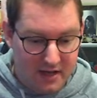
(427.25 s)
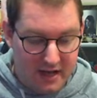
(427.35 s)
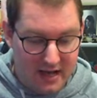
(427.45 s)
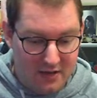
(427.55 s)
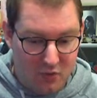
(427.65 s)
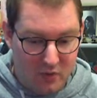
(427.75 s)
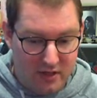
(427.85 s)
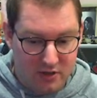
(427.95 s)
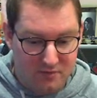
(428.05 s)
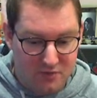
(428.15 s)
I hate the way
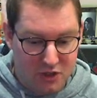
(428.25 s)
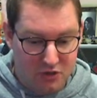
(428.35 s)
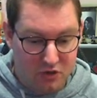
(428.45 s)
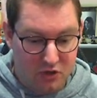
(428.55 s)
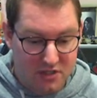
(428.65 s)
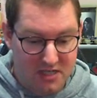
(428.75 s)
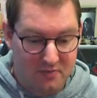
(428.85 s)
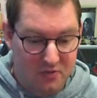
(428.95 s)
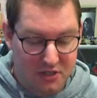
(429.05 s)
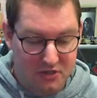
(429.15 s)
she looks. I hate
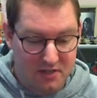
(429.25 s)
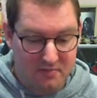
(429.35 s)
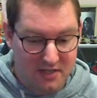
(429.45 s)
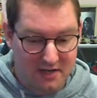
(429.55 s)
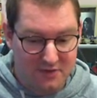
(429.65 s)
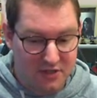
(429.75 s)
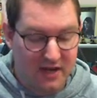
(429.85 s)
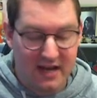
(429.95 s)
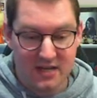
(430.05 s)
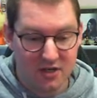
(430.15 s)
the way she limps after you. I
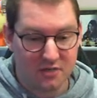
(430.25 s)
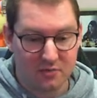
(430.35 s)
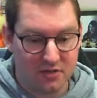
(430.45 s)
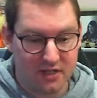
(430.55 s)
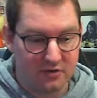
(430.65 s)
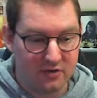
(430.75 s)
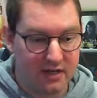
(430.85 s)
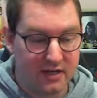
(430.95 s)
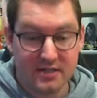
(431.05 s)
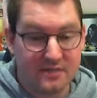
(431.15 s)
hate her small terror
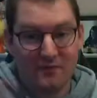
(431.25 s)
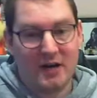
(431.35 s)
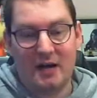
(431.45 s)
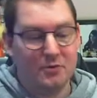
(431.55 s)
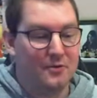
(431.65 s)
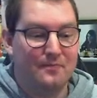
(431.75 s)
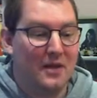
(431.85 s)
radius. Right, I'm done.